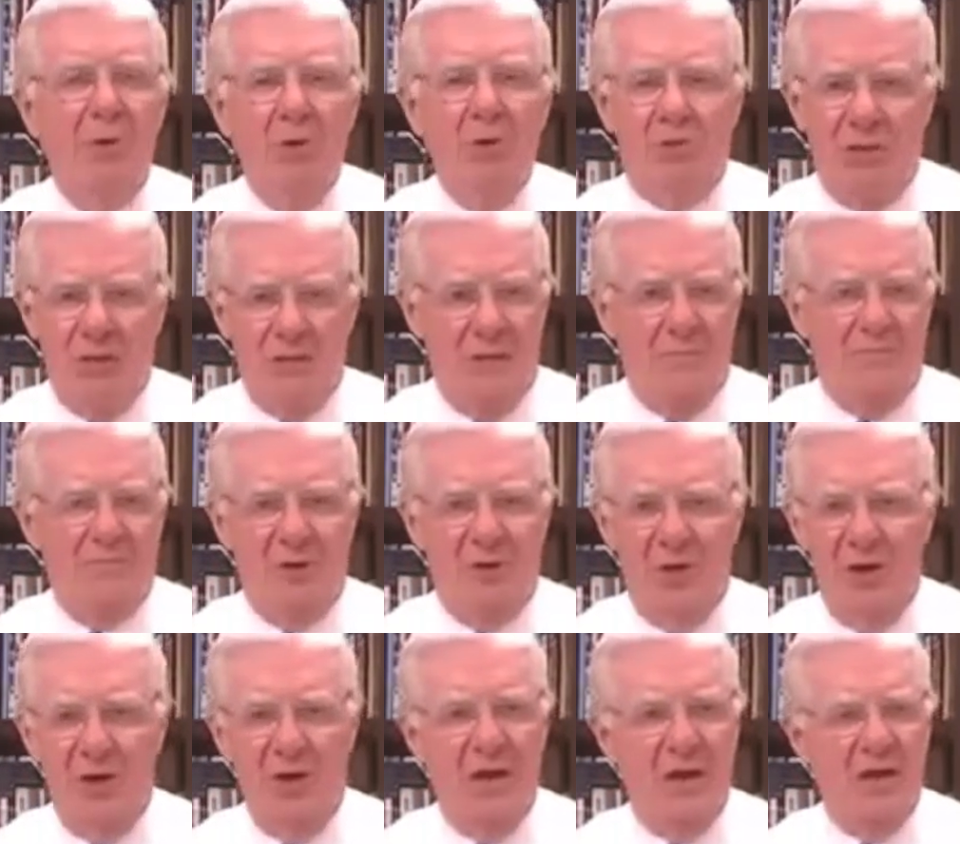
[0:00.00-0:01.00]
Both of them
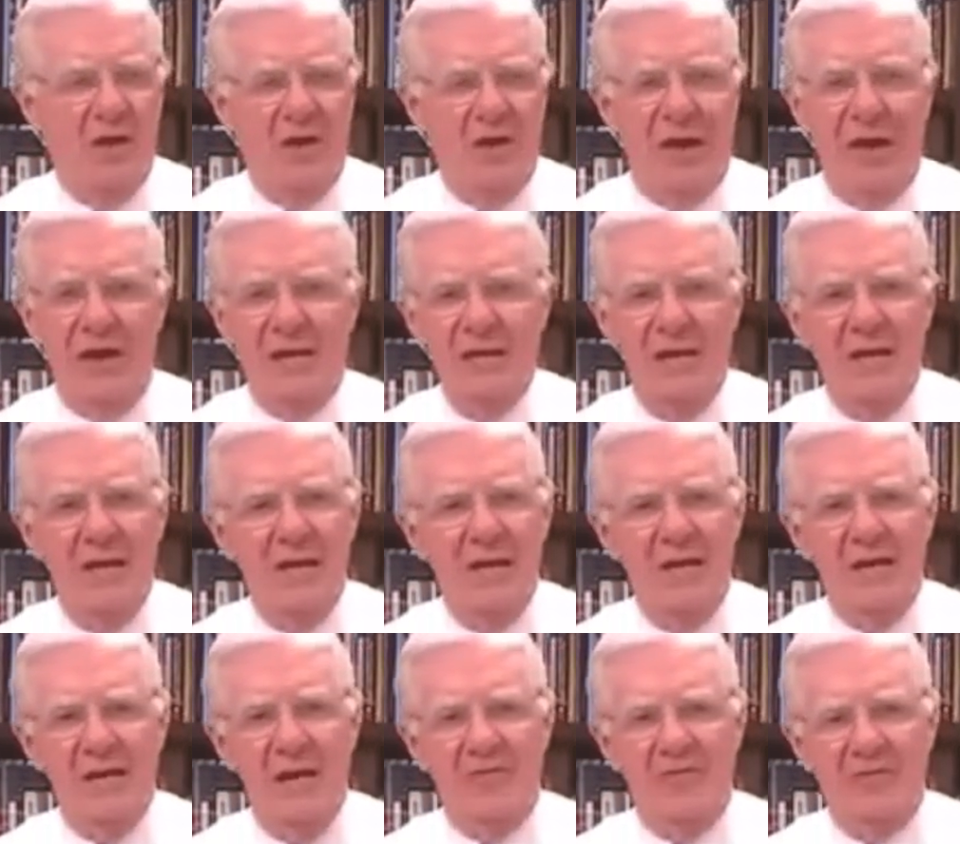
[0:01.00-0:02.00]
clearly indicate
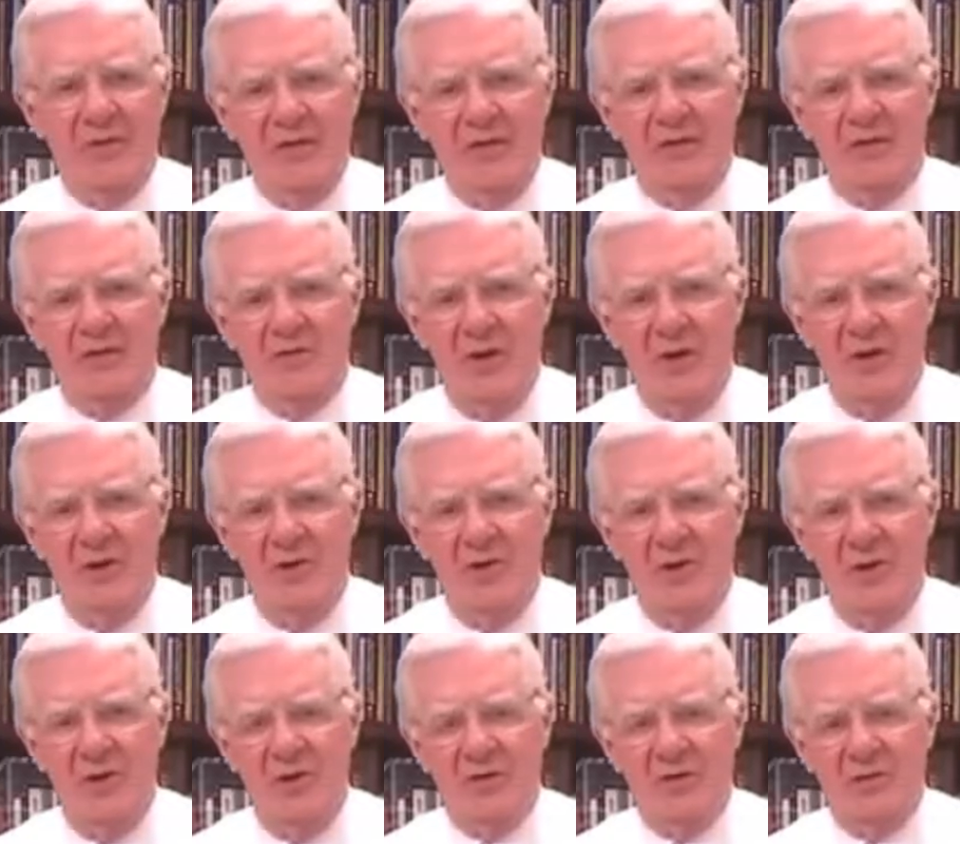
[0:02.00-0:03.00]
nothing is
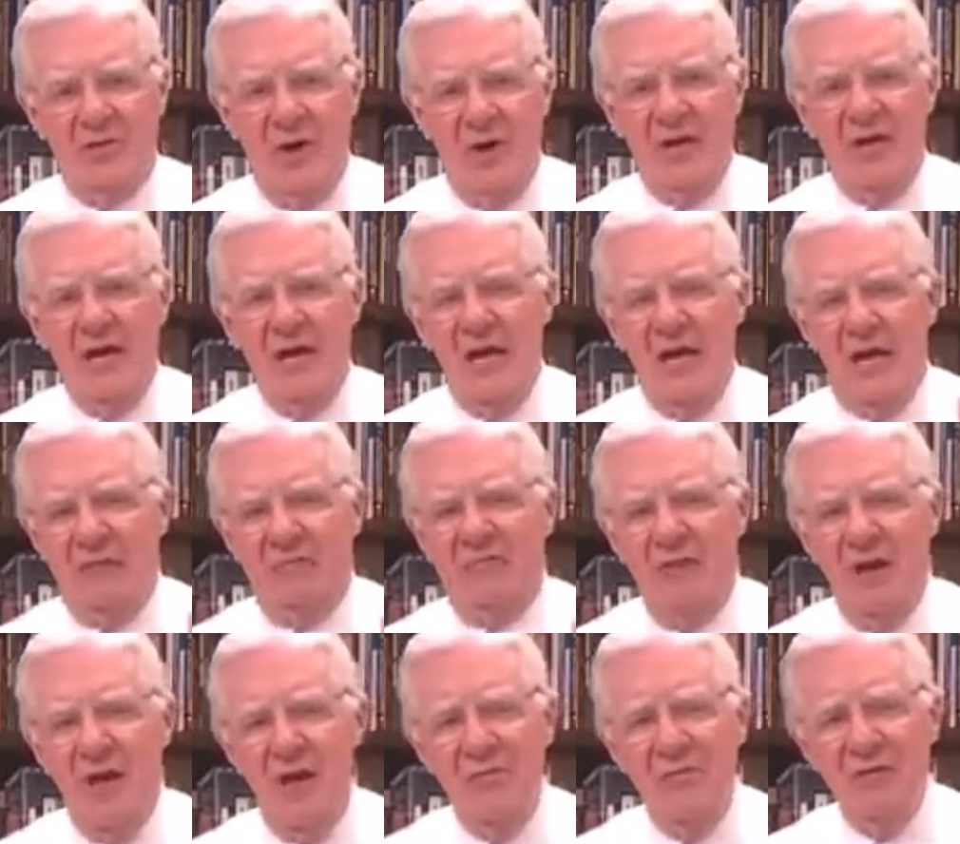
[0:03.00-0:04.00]
created or destroyed.
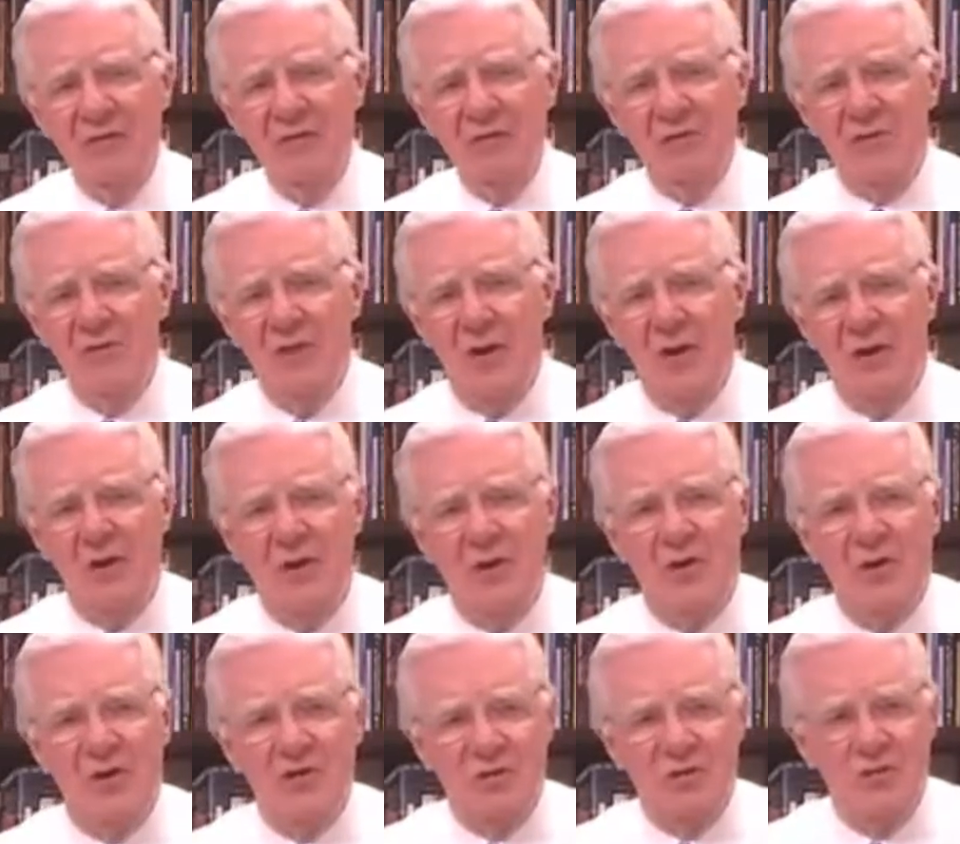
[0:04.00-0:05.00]
If nothing's
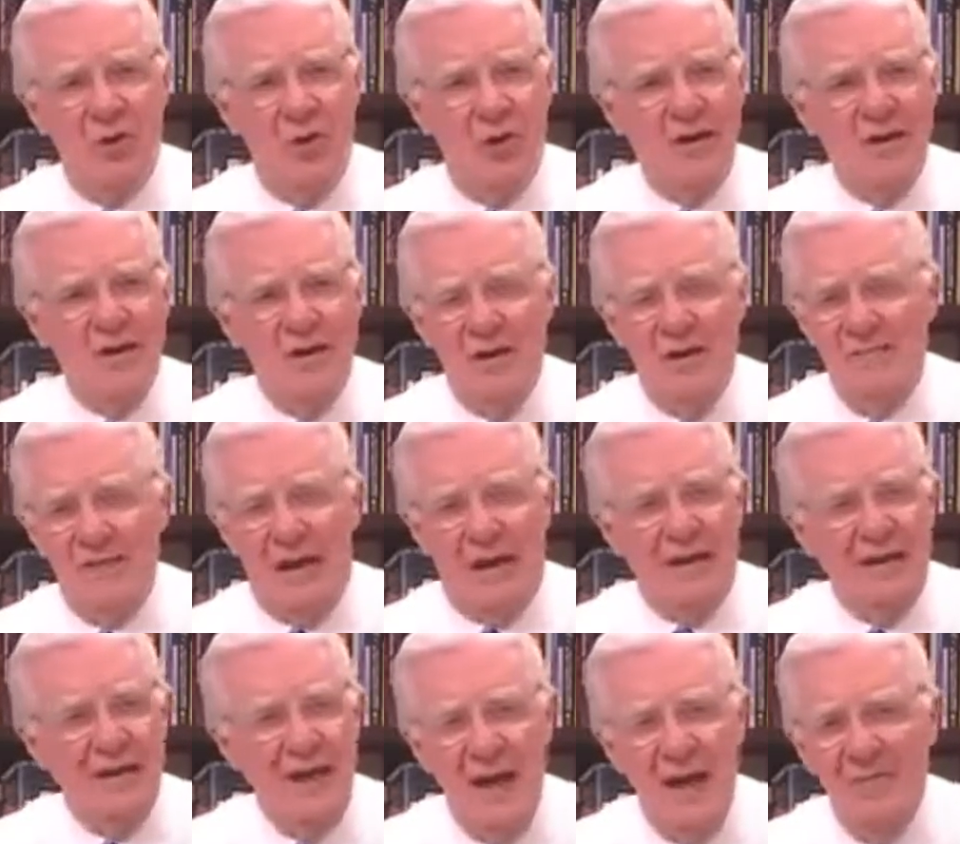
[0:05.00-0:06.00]
created or destroyed,
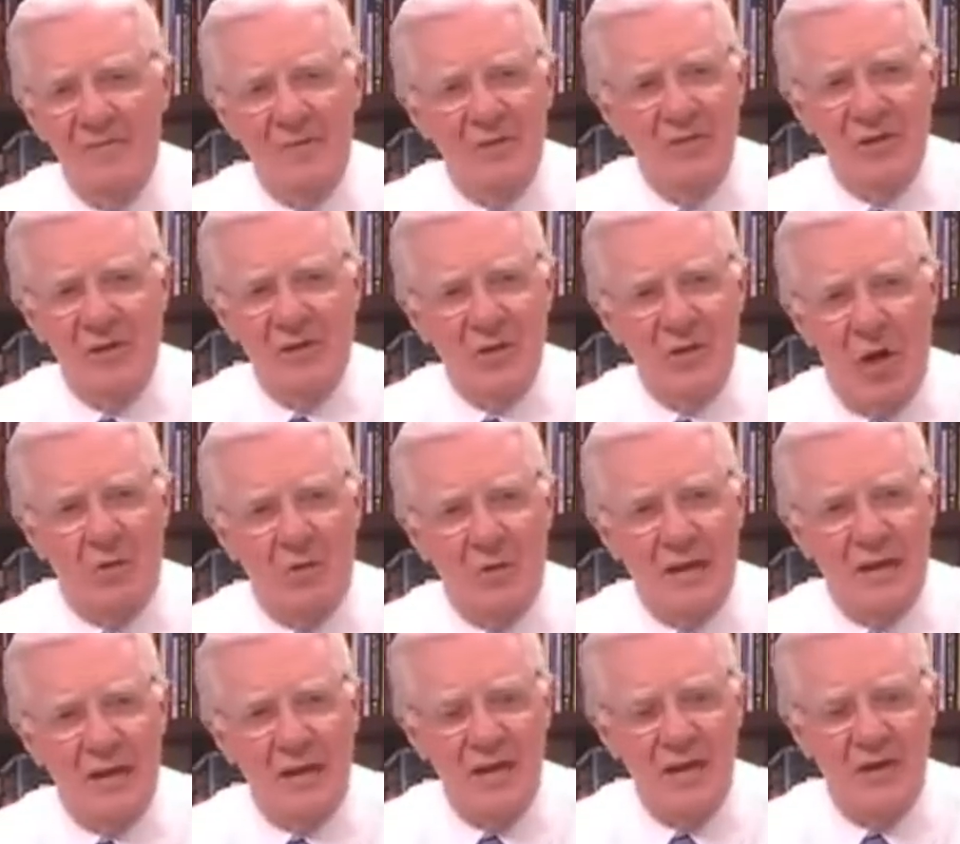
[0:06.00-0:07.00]
then everything's
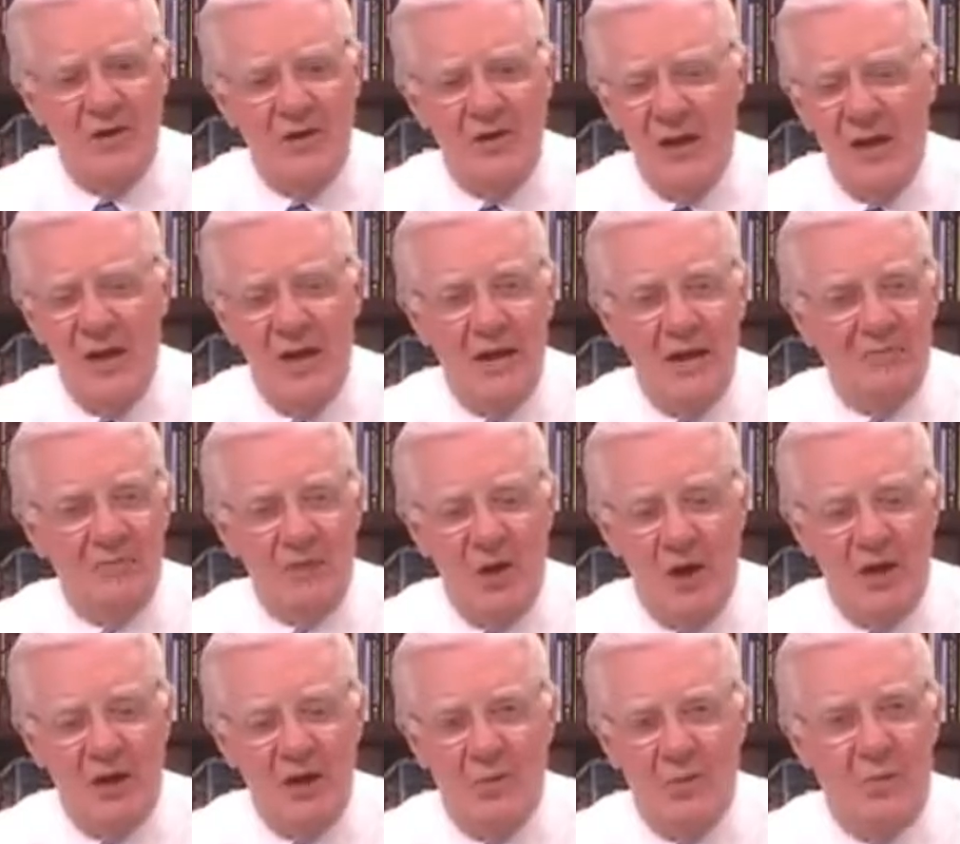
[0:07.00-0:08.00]
already here, if
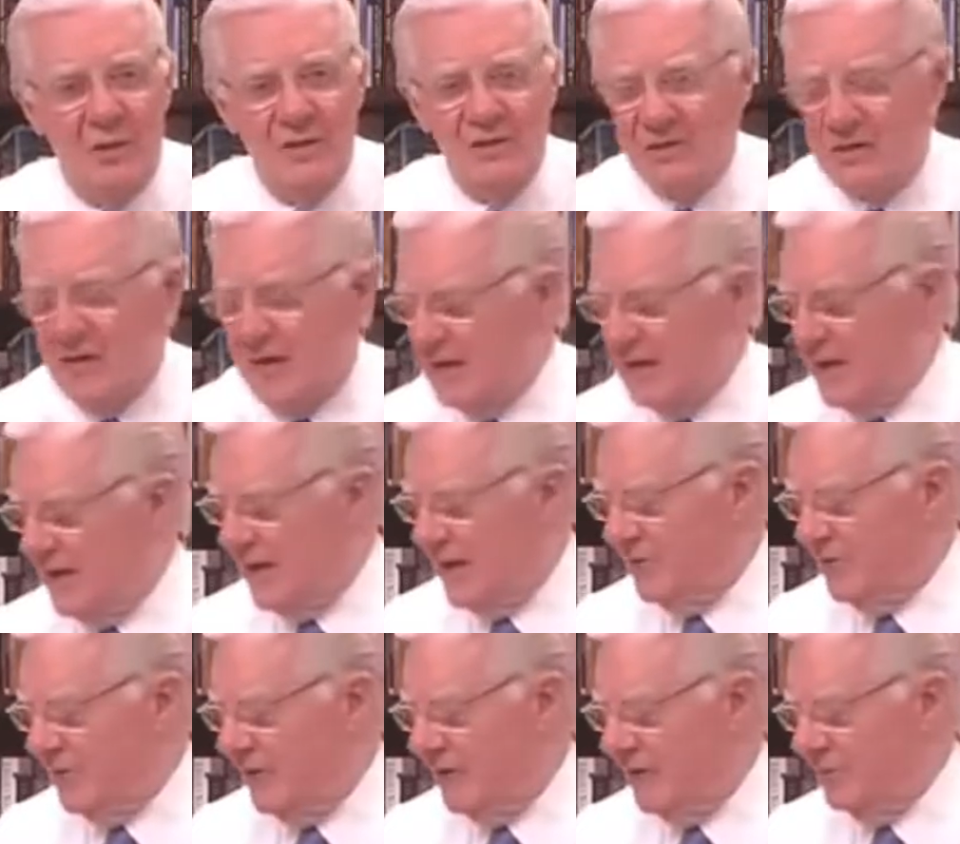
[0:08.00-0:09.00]
not in one state,
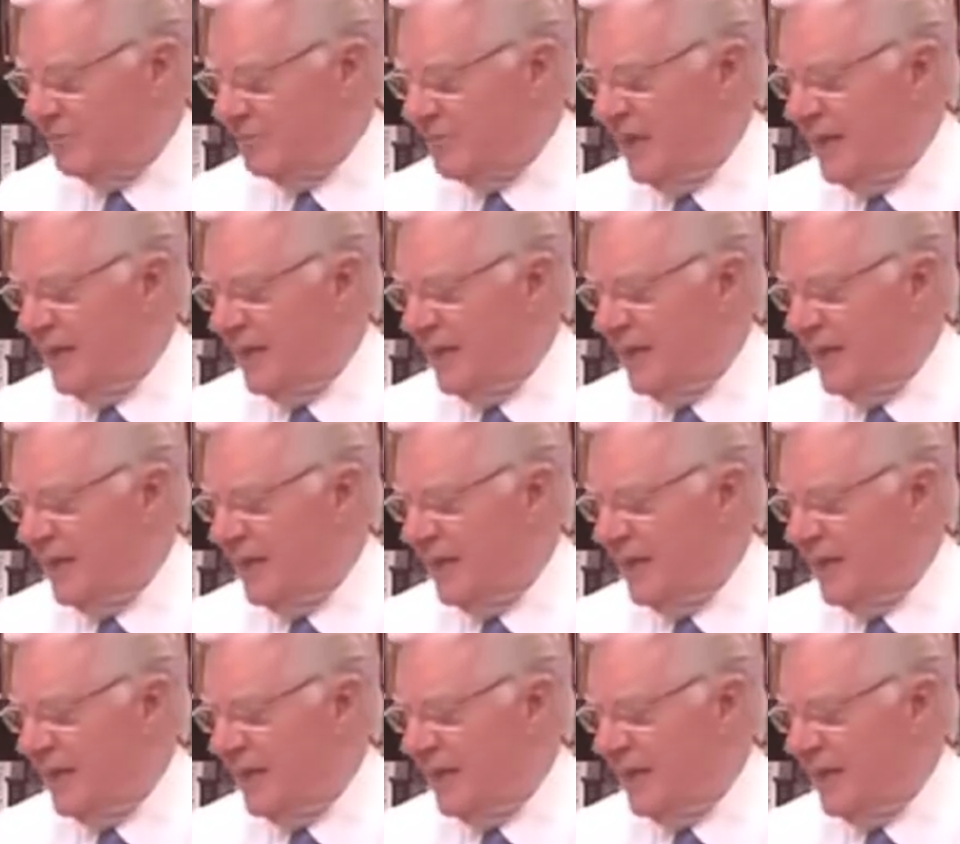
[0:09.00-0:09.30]
another.